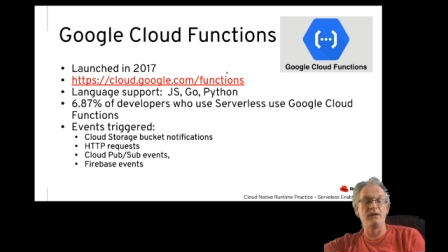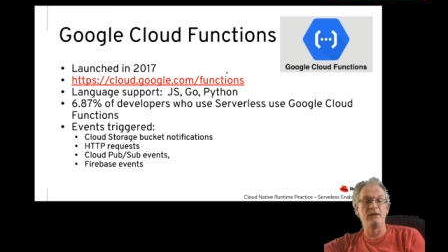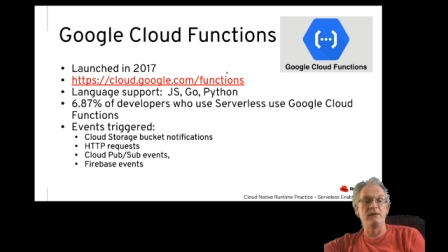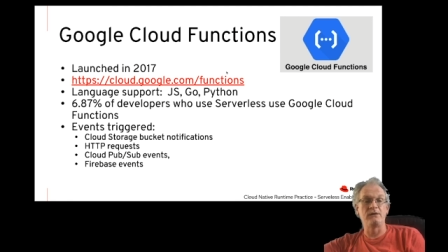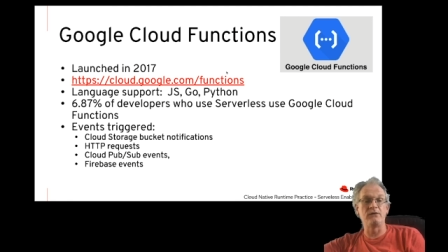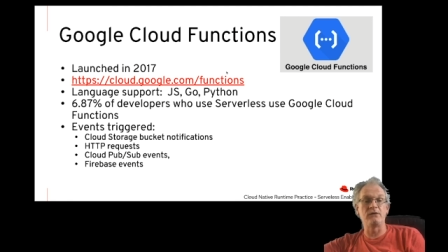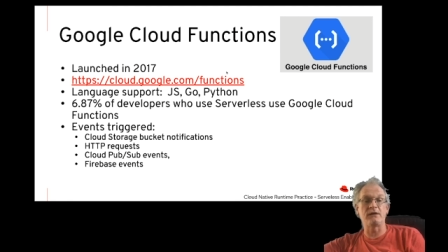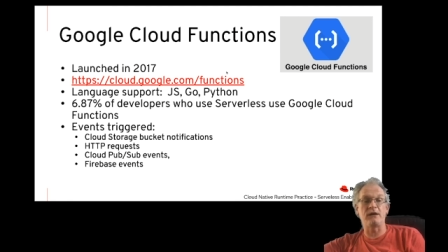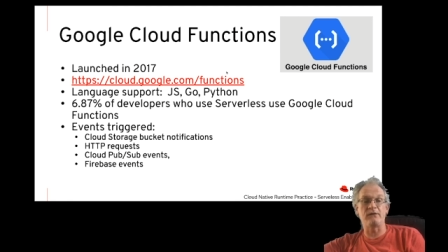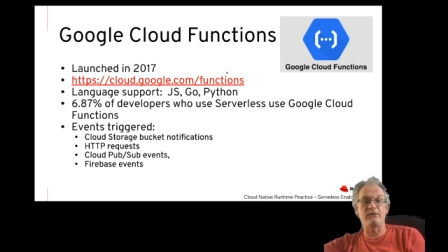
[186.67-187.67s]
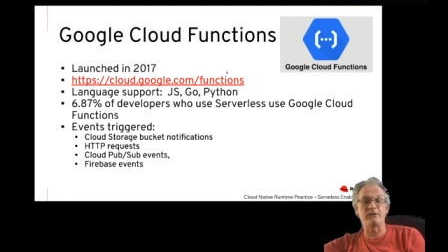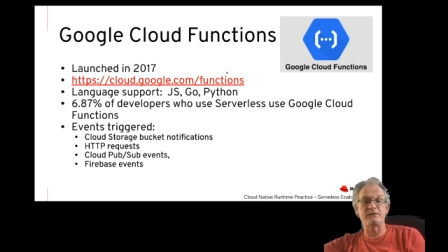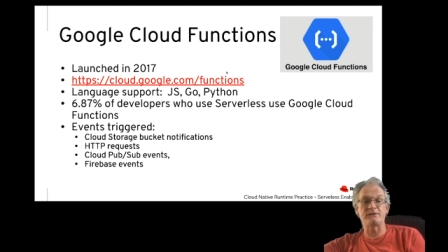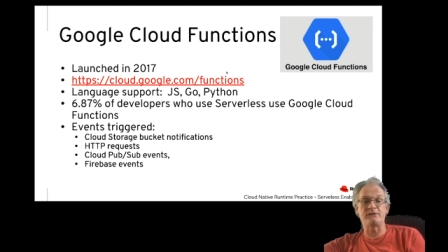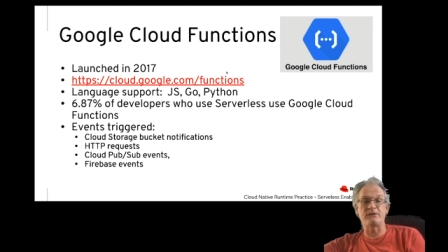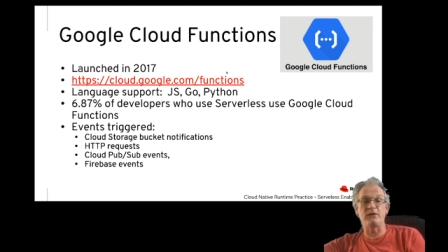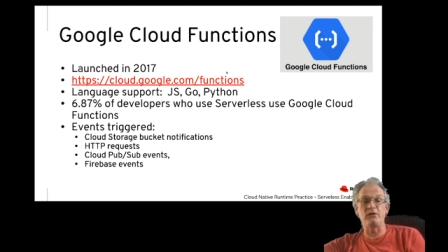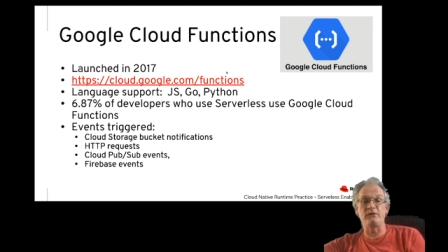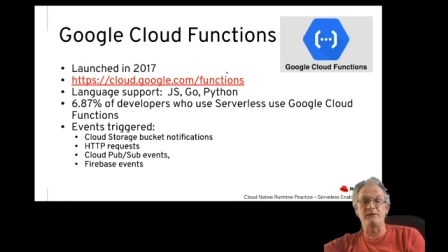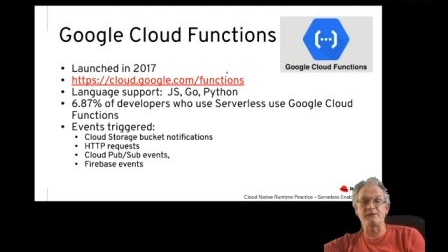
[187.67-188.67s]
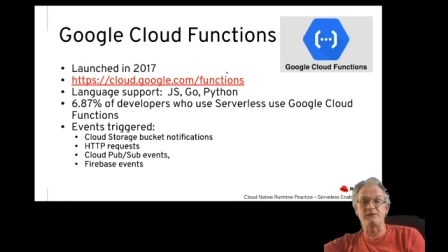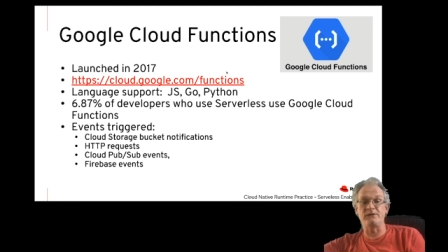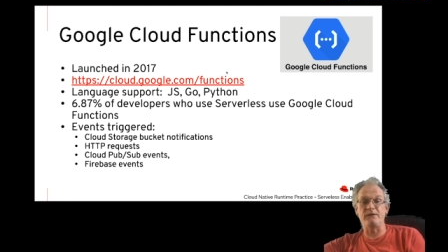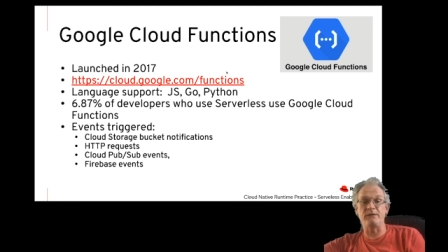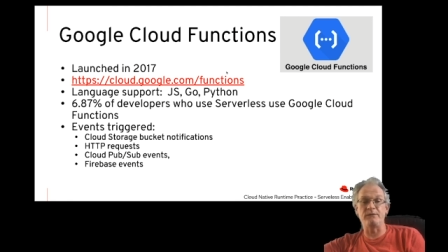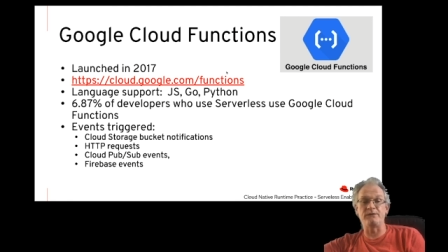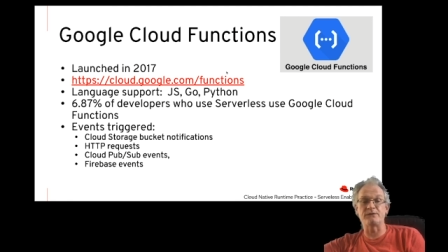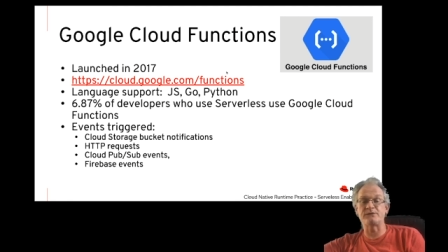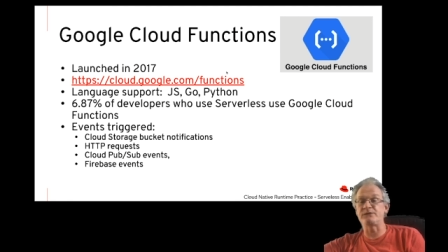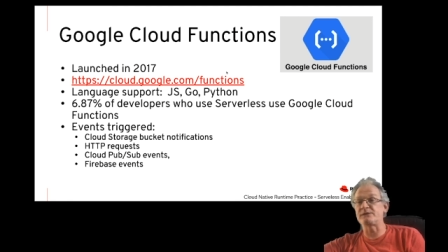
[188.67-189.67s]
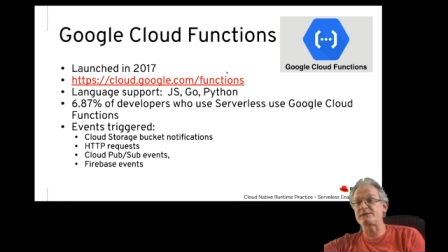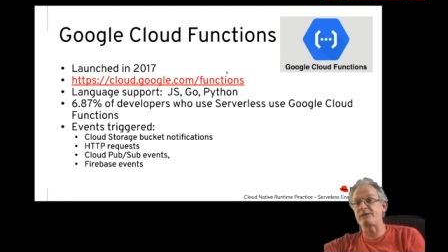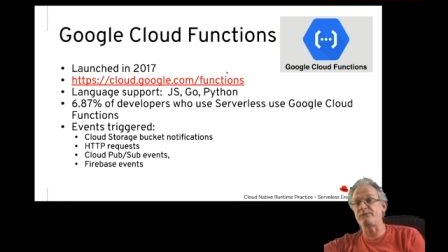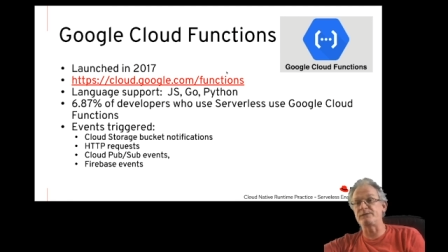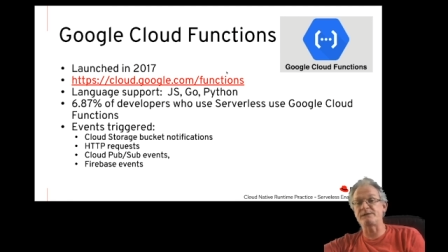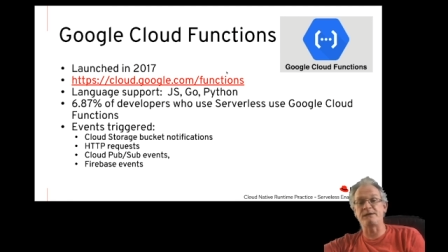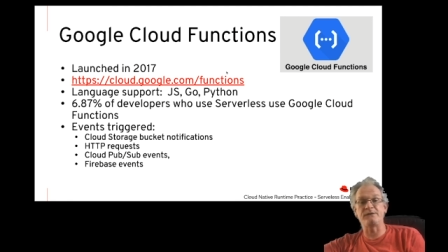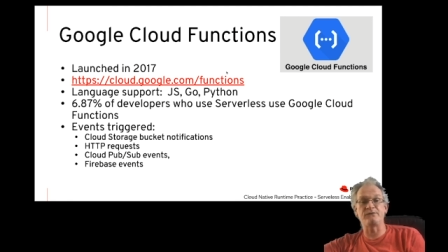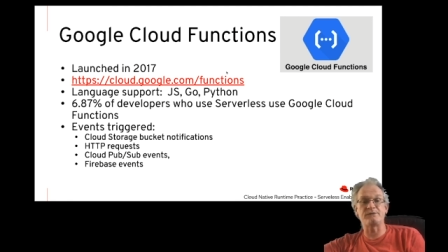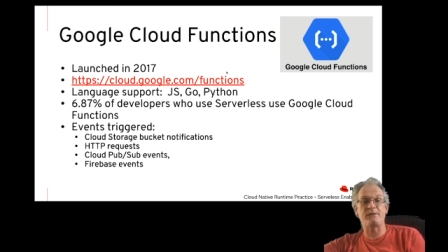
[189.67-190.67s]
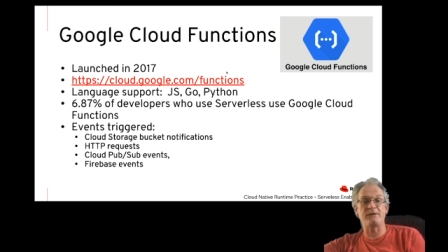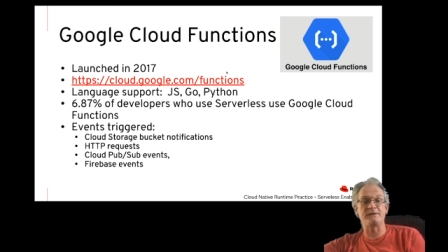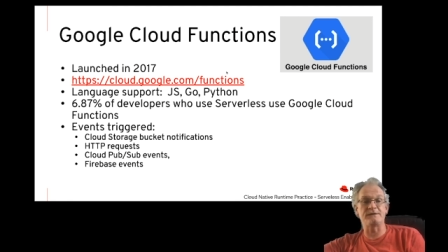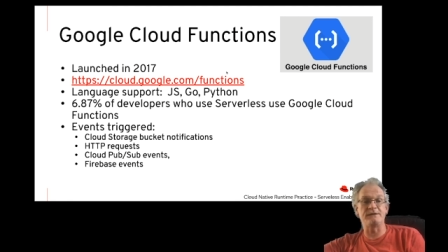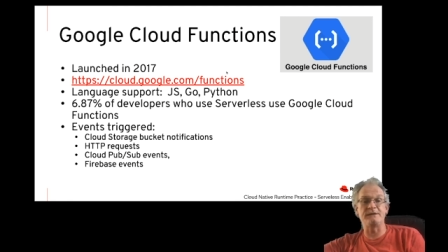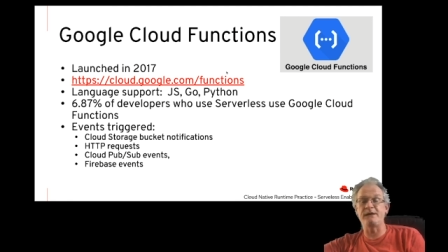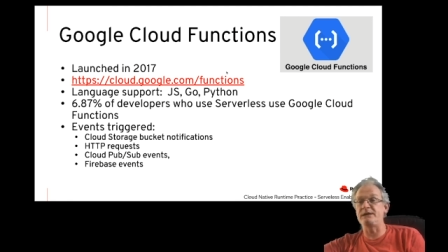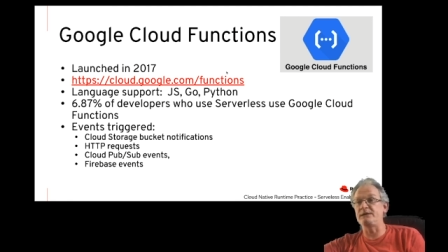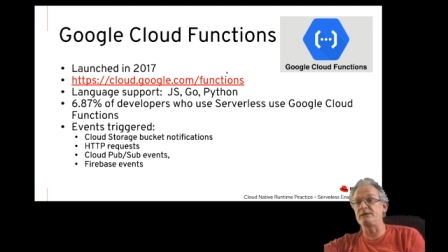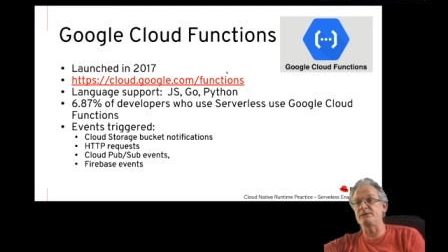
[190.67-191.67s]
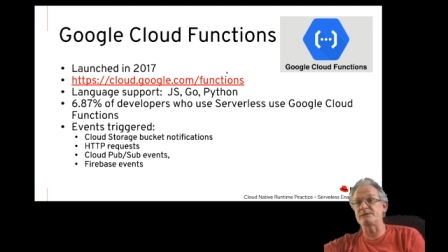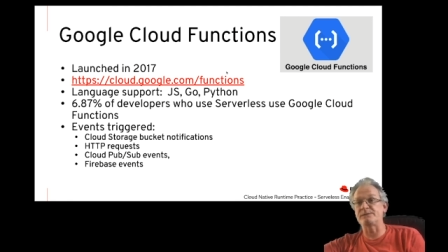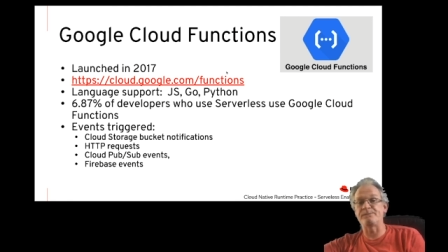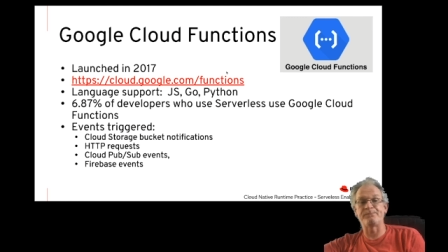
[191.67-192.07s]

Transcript: Google Cloud Functions scored low on the survey, with just under 7% of respondents indicating use.